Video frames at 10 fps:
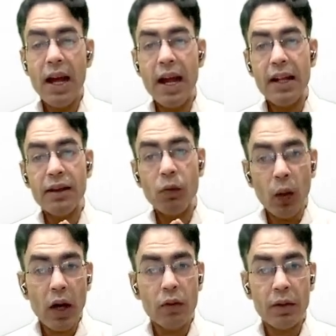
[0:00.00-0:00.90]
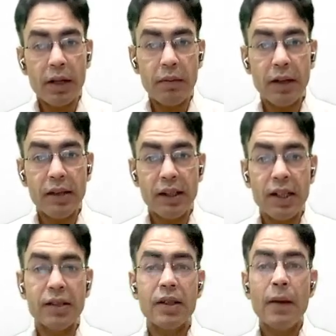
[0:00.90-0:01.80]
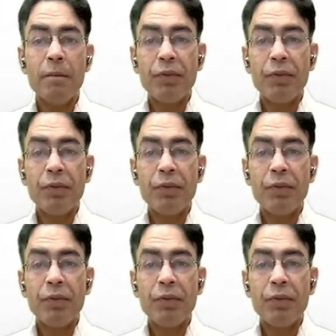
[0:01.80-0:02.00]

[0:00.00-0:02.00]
And one of the metaplasias